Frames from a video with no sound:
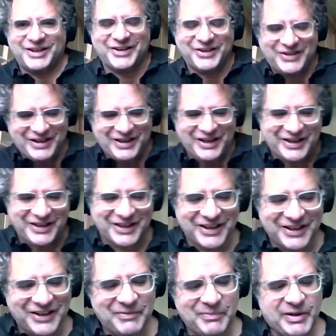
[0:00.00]
okay.
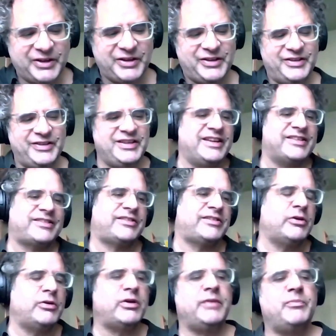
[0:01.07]
podcast. But yes,
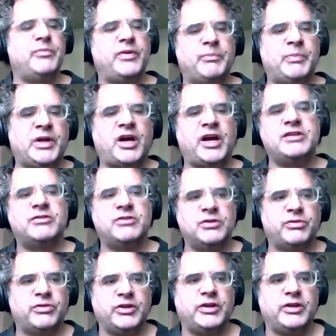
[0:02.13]
so I'm, but I
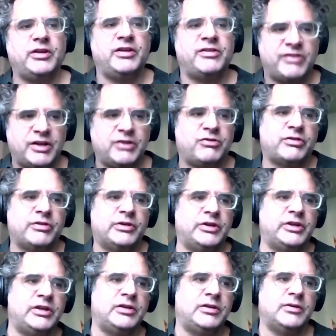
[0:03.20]
do think
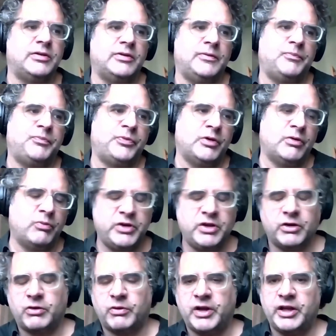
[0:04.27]
essentially we
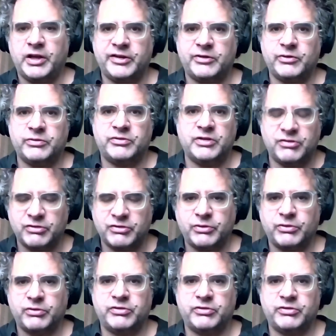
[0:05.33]
are great at digital.